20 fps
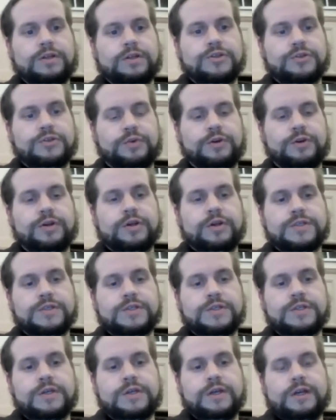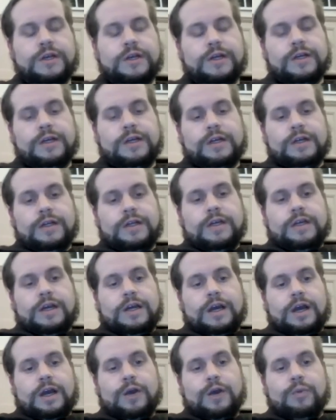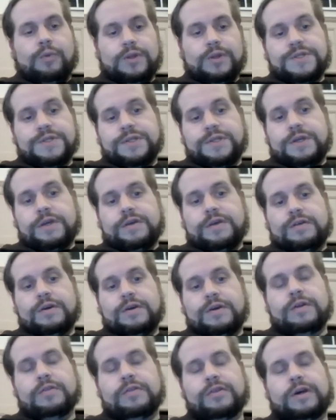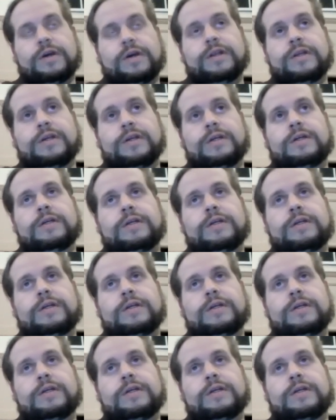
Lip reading: join us. I will say that